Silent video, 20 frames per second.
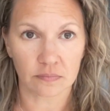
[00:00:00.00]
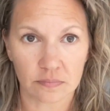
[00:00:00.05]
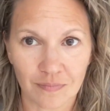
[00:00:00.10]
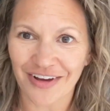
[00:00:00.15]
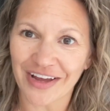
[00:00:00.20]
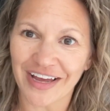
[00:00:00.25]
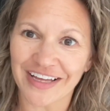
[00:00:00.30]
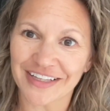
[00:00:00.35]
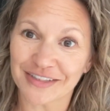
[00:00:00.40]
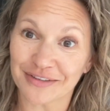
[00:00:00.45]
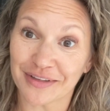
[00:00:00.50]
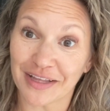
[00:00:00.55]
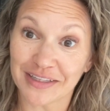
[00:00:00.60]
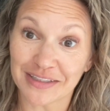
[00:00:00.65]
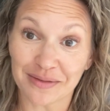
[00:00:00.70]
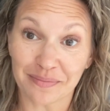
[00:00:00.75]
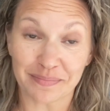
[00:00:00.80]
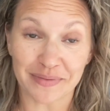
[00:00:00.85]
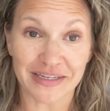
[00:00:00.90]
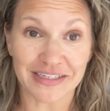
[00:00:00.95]
Okay, so that's
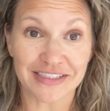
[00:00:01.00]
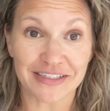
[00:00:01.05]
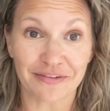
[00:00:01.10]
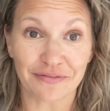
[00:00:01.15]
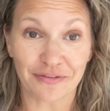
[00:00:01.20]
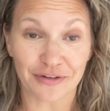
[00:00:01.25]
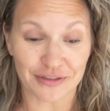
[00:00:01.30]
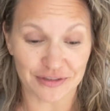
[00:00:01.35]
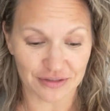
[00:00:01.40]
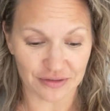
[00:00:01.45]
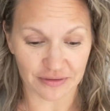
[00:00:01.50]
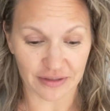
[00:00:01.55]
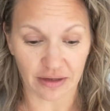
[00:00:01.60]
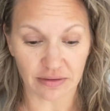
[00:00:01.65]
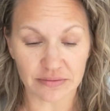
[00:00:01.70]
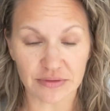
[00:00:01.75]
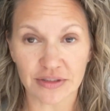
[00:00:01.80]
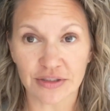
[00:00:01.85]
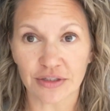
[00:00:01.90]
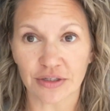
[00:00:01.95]
a big difference. So now
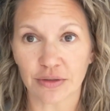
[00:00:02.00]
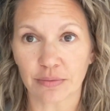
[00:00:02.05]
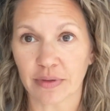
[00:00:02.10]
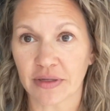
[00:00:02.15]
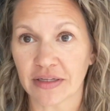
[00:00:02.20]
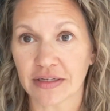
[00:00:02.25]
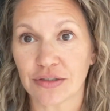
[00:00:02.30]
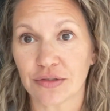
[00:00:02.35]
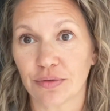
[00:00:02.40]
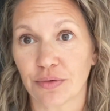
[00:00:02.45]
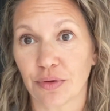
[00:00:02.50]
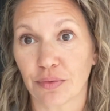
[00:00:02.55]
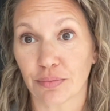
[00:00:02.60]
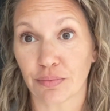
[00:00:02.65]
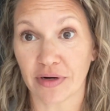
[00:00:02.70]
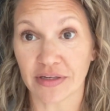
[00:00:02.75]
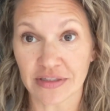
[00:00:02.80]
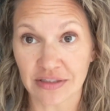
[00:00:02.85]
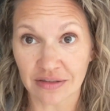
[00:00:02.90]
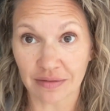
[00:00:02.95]
I'm just going to quickly do the
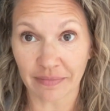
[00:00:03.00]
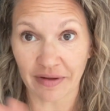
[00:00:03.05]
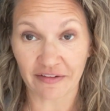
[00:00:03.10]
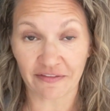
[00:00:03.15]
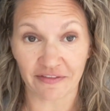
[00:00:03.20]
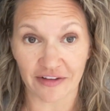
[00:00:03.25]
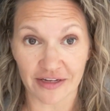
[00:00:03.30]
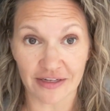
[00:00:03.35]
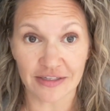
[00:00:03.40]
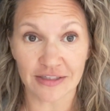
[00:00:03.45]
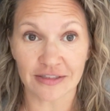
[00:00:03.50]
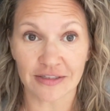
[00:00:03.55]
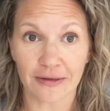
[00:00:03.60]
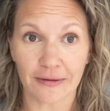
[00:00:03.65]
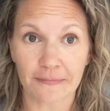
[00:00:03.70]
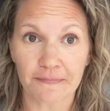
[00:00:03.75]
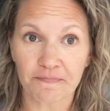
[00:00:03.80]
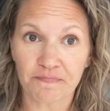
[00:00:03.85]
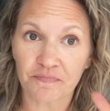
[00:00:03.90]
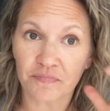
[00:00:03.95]
rest of my face
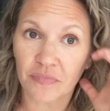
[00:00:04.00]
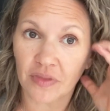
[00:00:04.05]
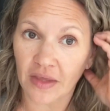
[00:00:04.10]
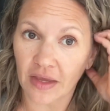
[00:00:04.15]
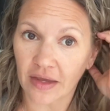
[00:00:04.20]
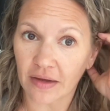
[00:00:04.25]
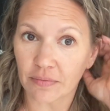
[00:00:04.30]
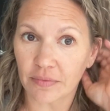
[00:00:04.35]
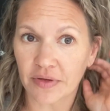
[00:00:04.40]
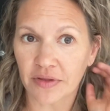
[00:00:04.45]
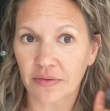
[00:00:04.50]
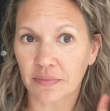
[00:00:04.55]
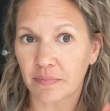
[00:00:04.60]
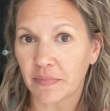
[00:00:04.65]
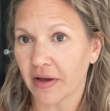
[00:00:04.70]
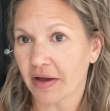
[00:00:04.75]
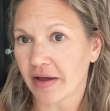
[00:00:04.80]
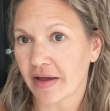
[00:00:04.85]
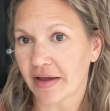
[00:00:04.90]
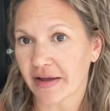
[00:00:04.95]
with
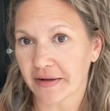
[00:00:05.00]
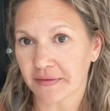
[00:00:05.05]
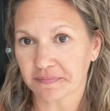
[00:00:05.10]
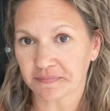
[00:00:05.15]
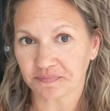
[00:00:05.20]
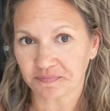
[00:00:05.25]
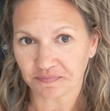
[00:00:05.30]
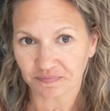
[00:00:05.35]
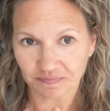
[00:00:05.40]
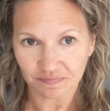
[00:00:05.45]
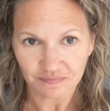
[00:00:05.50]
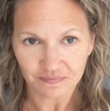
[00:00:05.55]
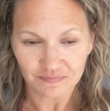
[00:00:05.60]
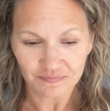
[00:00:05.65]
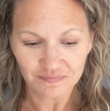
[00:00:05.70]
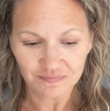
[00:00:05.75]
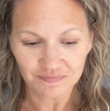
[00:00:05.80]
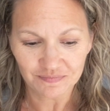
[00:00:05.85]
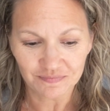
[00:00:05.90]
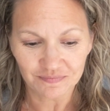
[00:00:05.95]
my
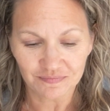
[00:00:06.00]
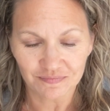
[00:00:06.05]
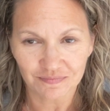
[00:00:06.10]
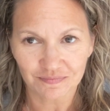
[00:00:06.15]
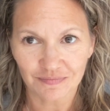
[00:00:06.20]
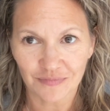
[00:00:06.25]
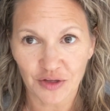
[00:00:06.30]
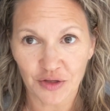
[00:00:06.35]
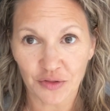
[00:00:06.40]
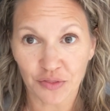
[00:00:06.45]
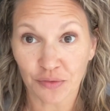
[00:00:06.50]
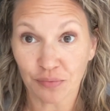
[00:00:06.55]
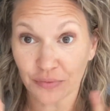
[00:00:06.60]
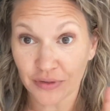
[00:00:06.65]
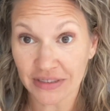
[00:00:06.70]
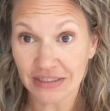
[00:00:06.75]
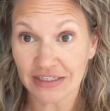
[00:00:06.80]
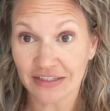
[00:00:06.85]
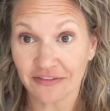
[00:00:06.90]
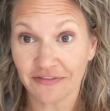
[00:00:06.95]

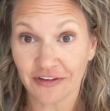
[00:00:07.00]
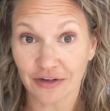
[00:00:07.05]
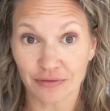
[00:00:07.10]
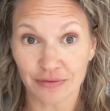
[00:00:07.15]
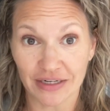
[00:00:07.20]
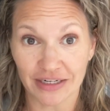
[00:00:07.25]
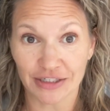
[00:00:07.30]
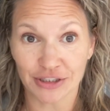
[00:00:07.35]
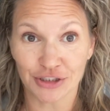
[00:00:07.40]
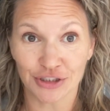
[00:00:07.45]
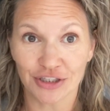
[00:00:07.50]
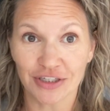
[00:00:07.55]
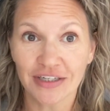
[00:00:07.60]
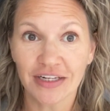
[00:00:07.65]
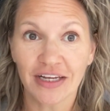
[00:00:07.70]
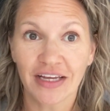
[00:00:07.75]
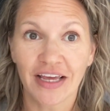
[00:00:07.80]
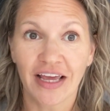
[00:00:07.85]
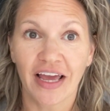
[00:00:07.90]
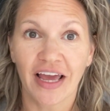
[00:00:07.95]
3D foundation,
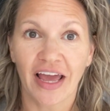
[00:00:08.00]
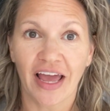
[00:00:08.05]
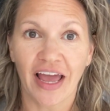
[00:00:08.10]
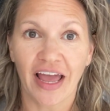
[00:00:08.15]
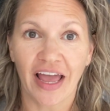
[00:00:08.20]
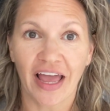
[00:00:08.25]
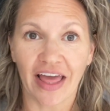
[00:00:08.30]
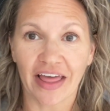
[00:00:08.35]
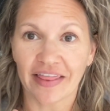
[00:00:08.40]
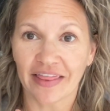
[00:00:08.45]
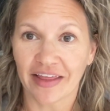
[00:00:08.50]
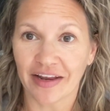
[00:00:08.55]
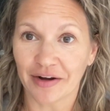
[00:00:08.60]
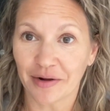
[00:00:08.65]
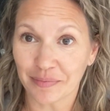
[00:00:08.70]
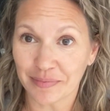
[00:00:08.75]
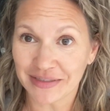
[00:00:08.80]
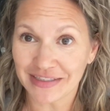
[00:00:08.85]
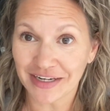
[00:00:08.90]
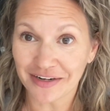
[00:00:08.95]
and then I'll
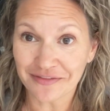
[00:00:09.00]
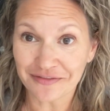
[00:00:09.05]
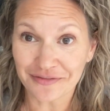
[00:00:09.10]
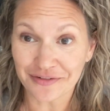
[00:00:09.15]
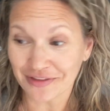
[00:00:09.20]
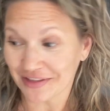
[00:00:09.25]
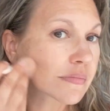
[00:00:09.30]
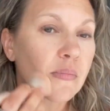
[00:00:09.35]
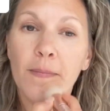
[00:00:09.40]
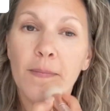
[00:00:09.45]
be done for this.